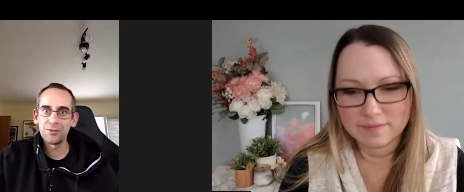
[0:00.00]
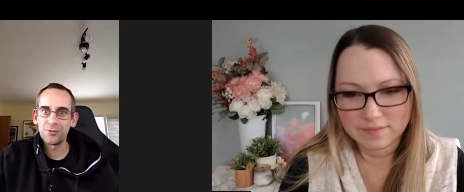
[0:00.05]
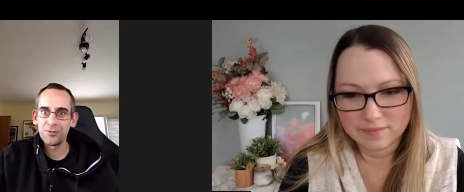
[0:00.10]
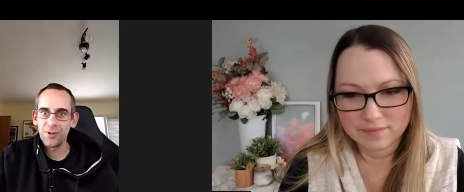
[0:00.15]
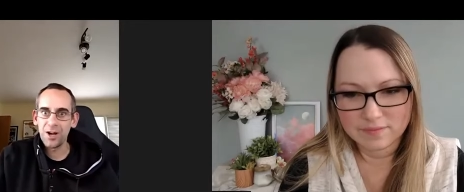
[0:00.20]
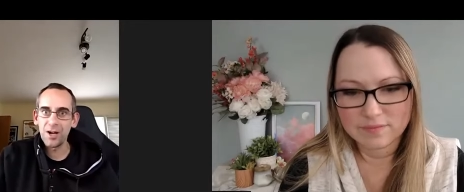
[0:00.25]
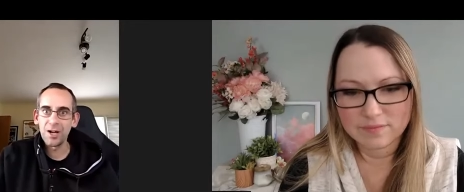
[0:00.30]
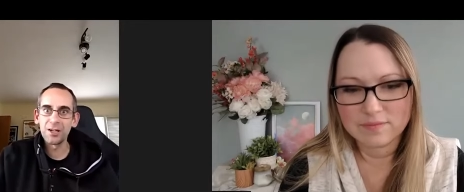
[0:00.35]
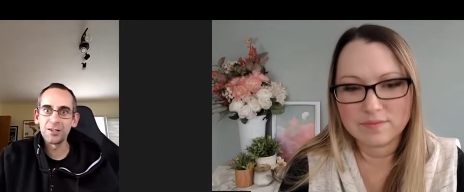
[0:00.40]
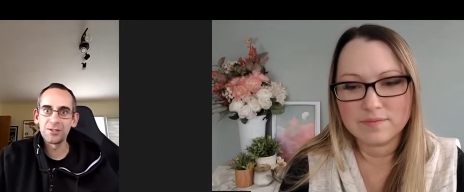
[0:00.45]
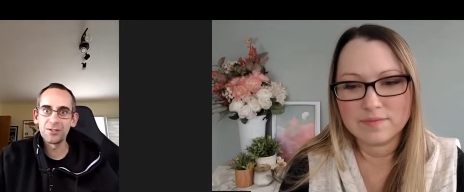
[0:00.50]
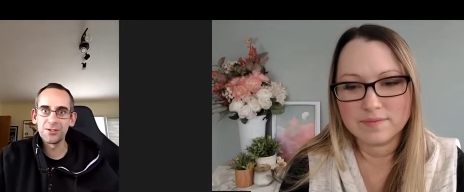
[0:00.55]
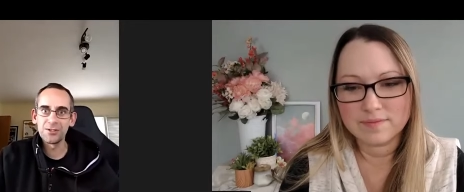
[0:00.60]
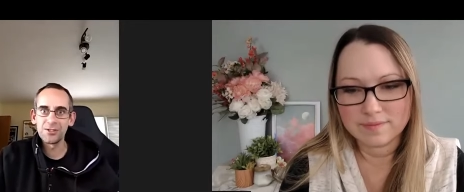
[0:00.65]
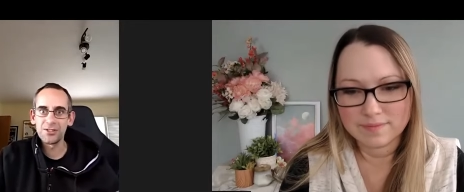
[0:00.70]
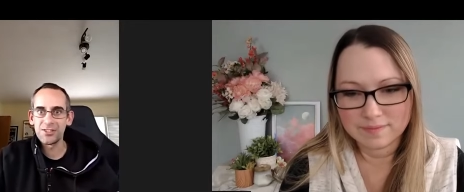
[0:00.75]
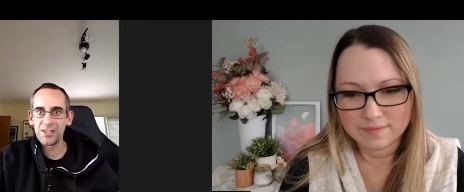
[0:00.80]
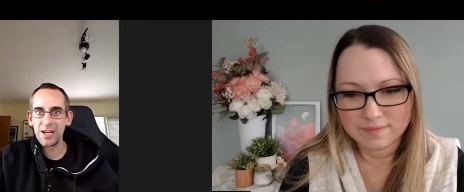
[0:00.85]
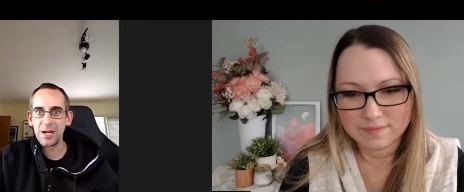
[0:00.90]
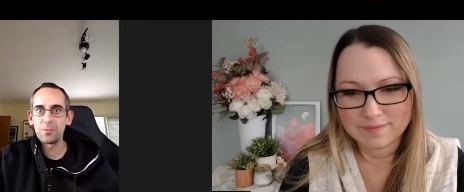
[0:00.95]
Speaker 1: to find the
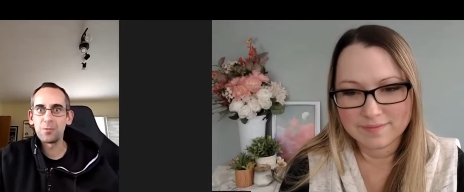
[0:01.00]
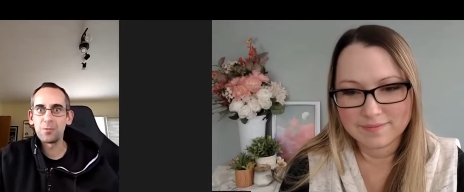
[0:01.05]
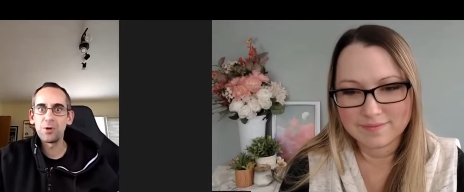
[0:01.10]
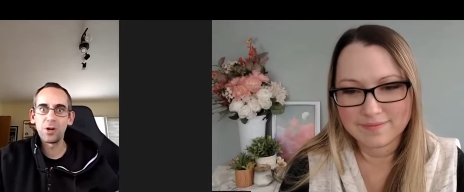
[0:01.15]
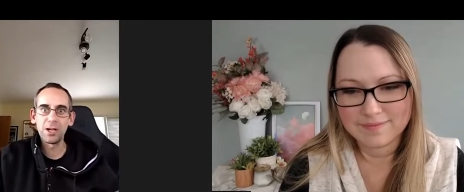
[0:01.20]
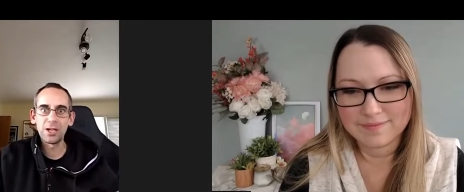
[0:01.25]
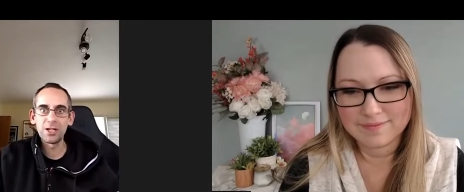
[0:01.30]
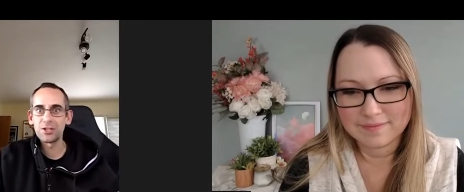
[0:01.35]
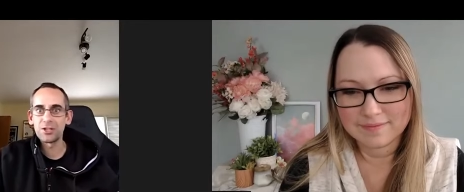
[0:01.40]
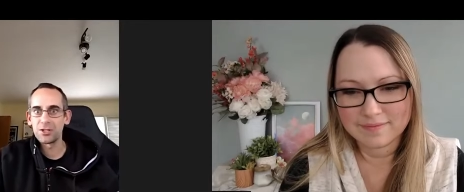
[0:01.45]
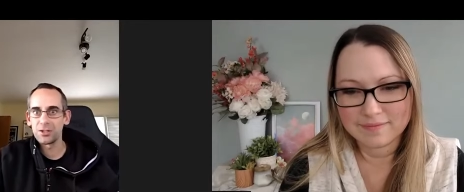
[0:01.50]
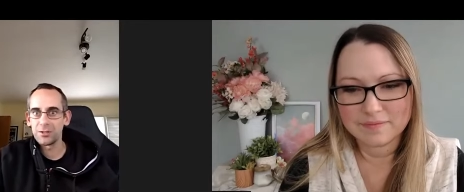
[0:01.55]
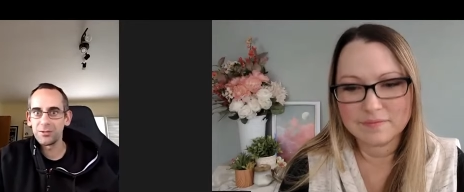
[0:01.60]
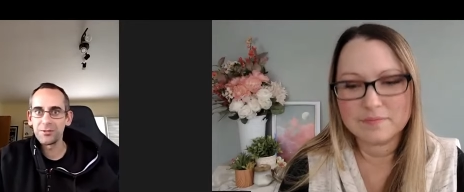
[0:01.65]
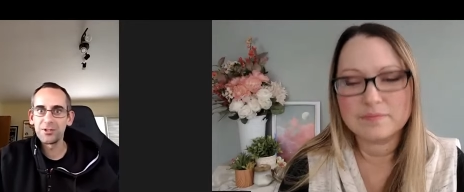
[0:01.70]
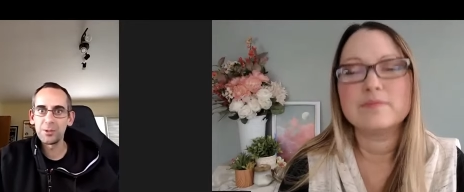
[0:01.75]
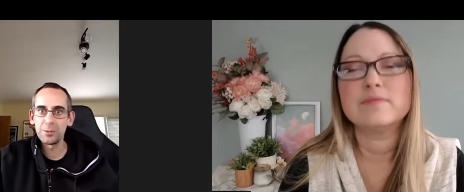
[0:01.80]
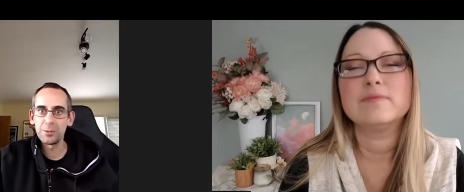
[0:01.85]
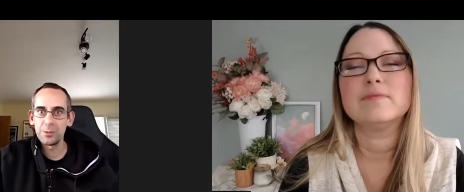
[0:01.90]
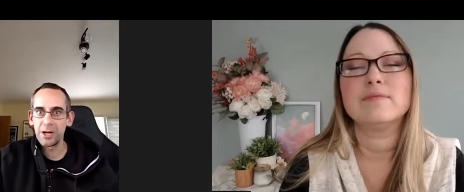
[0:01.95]
same relation
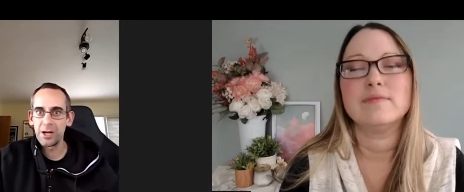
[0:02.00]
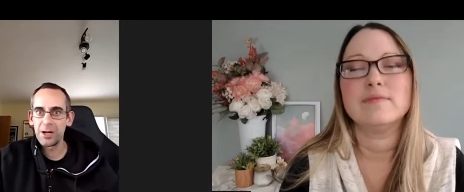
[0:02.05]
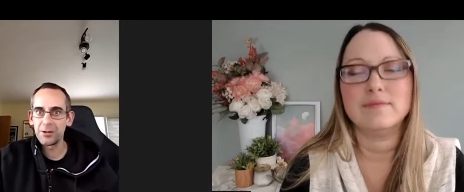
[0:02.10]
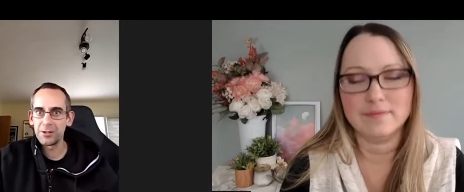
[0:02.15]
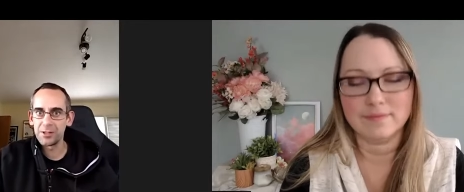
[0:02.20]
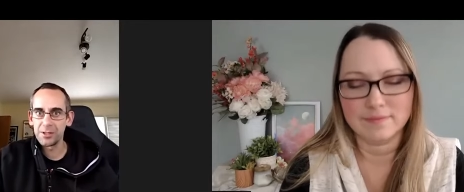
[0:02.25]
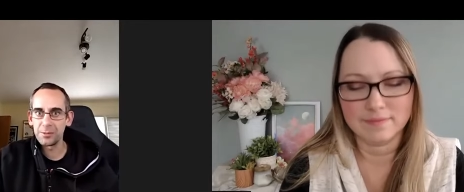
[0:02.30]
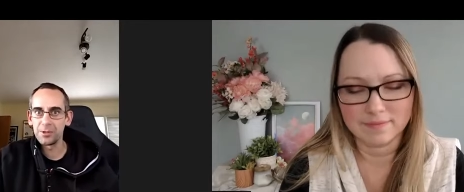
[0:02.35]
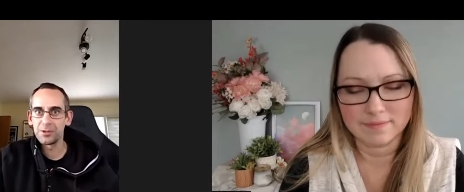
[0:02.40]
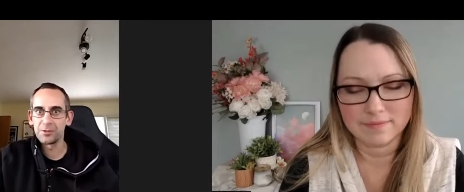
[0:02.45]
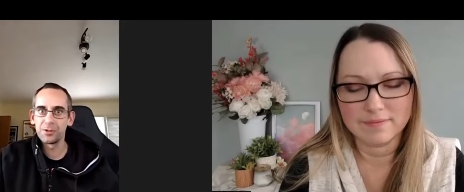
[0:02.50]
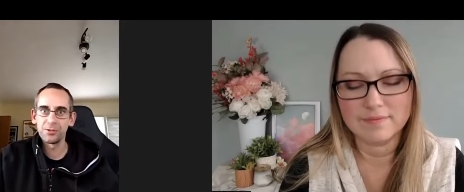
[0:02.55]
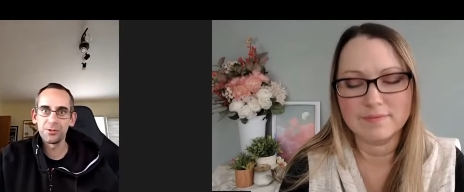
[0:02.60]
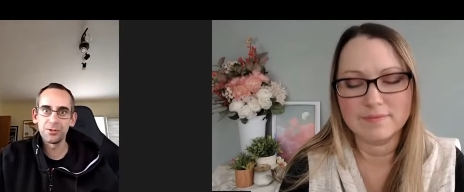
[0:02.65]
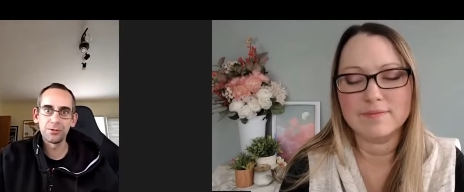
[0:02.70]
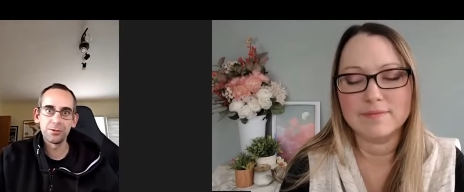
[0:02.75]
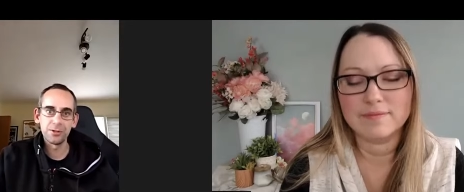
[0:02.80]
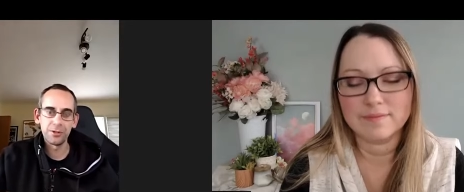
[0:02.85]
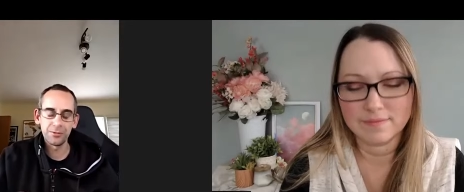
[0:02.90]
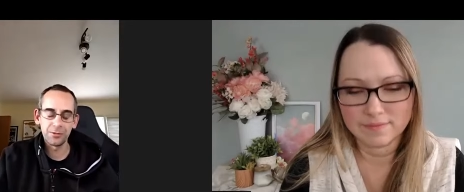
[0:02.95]
of similarity between the
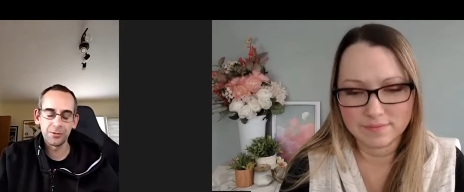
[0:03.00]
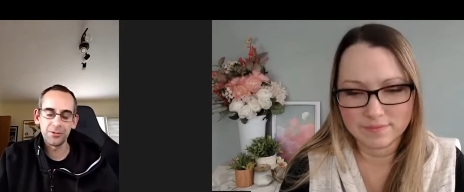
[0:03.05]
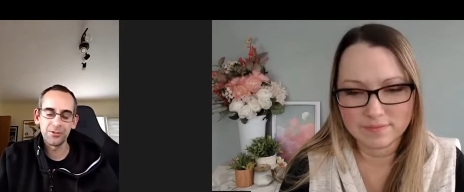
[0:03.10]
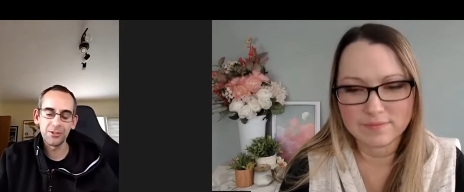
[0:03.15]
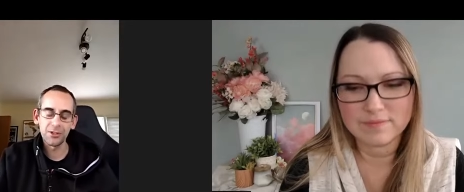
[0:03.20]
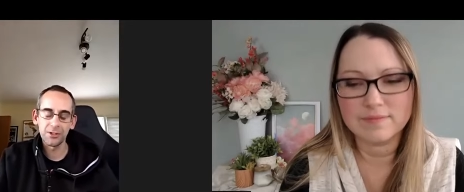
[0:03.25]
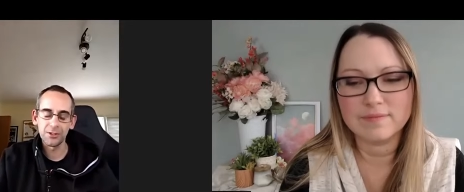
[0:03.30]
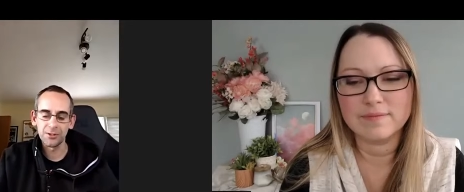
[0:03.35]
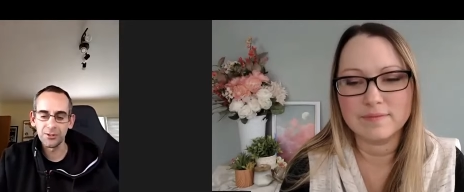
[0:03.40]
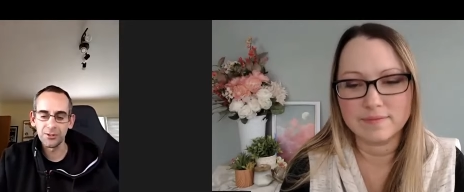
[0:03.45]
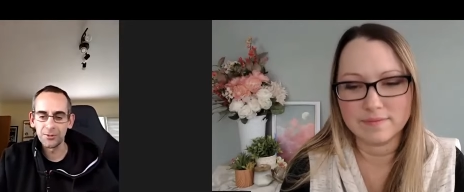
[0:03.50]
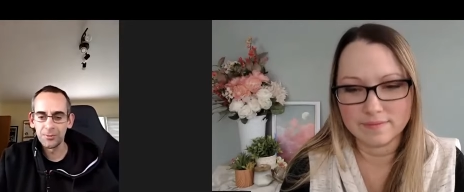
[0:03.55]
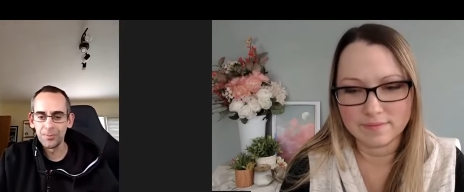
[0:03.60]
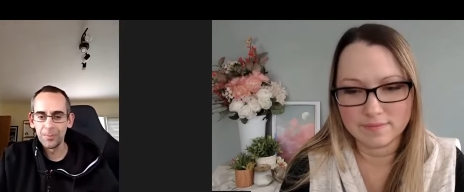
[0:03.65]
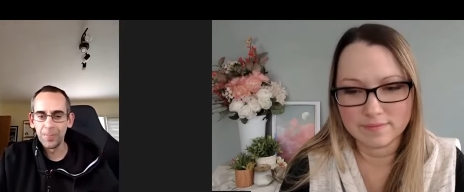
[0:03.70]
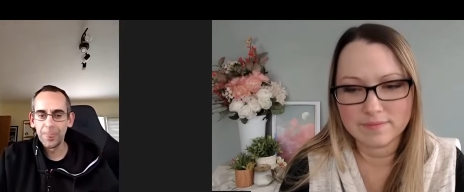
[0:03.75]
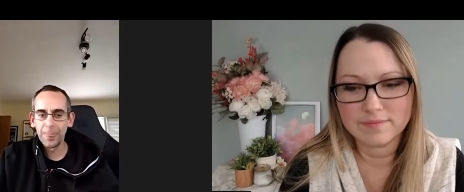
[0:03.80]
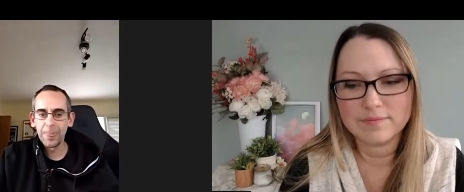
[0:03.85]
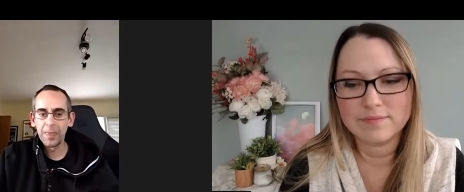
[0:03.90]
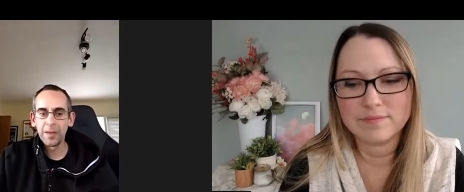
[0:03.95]
two different things mm-hmm.